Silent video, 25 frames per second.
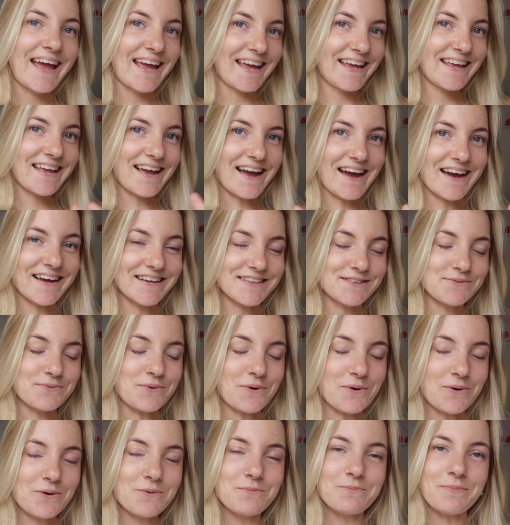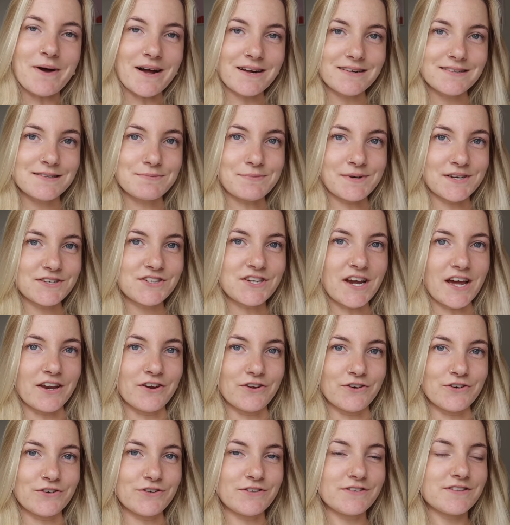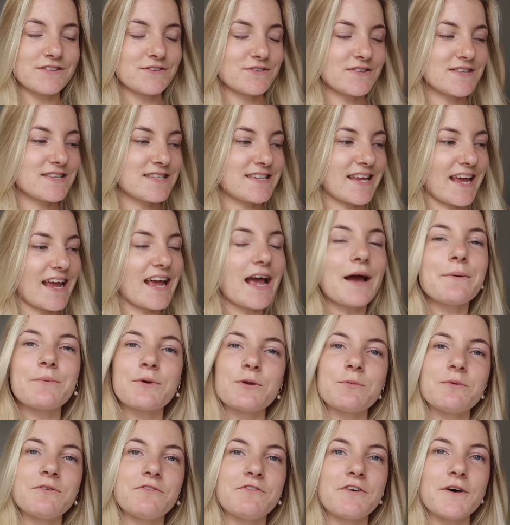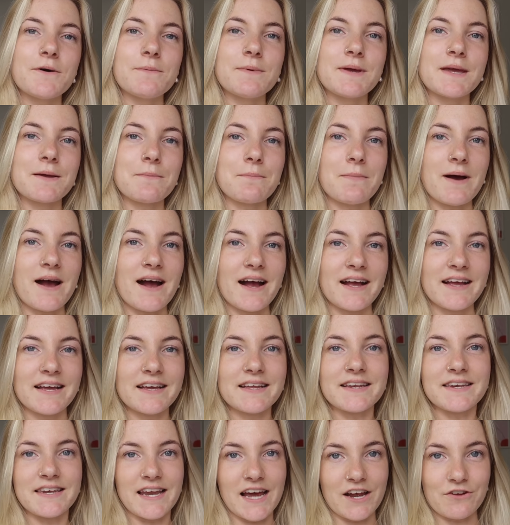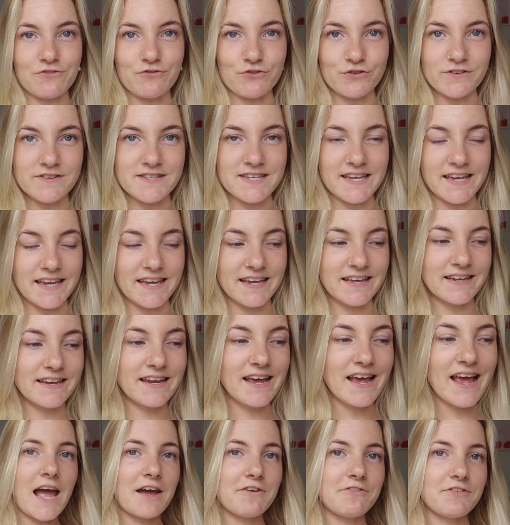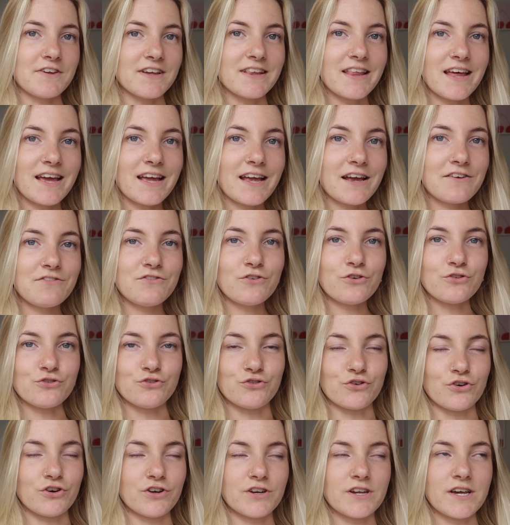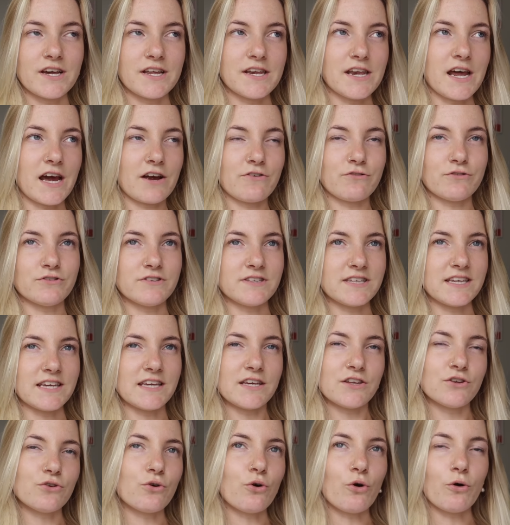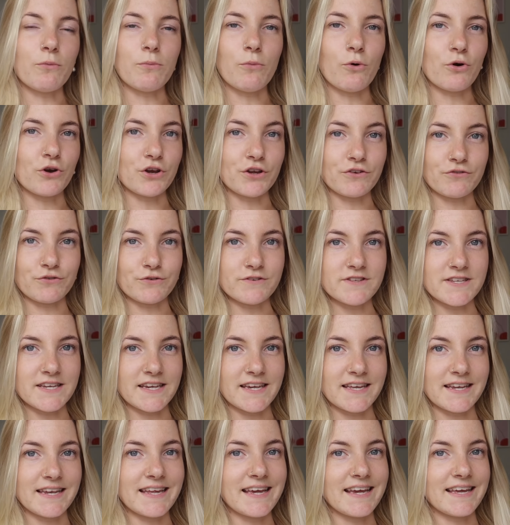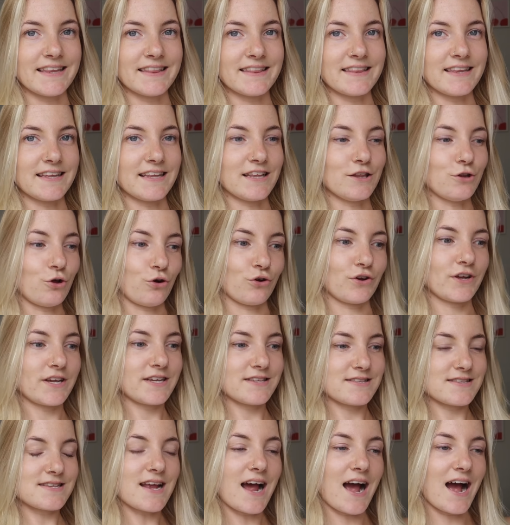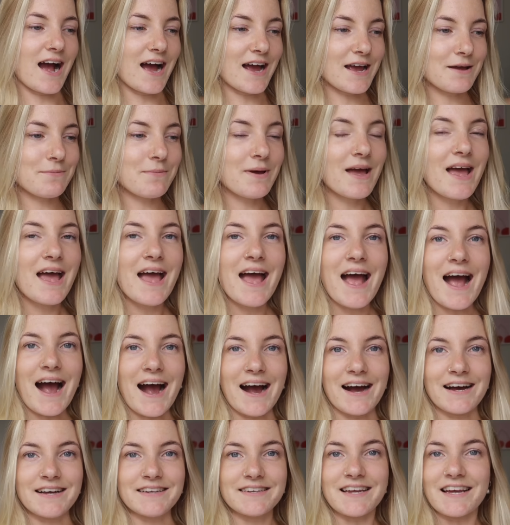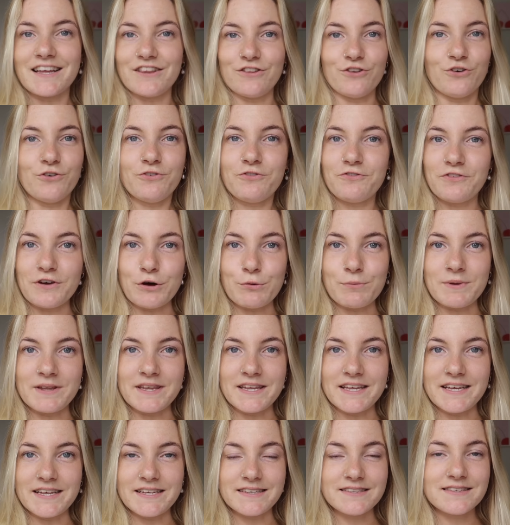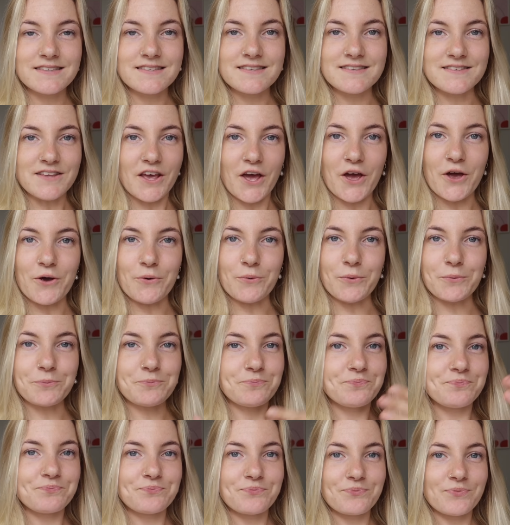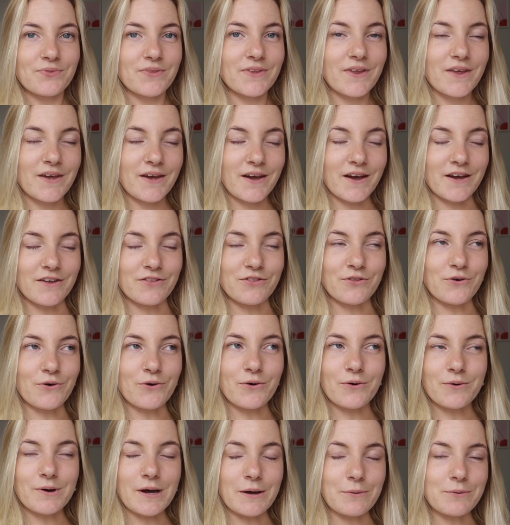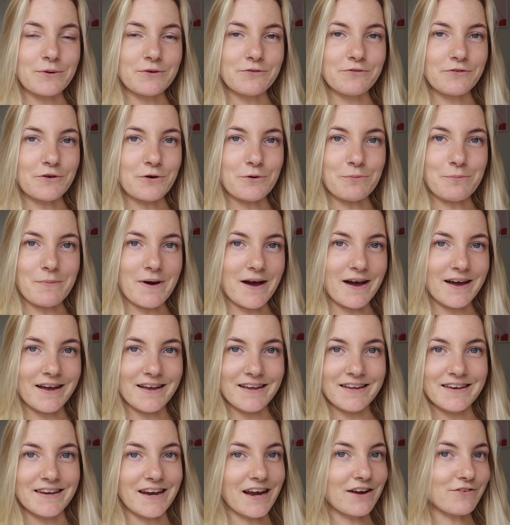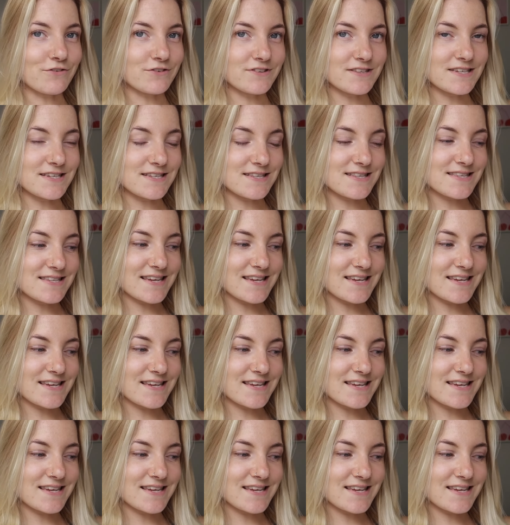Hey guys, welcome back to my channel. So today I'm going to be filming my night routine. I feel like I've not done a night routine or morning routine in the longest time, and I love filming these, so I thought I would film my night routine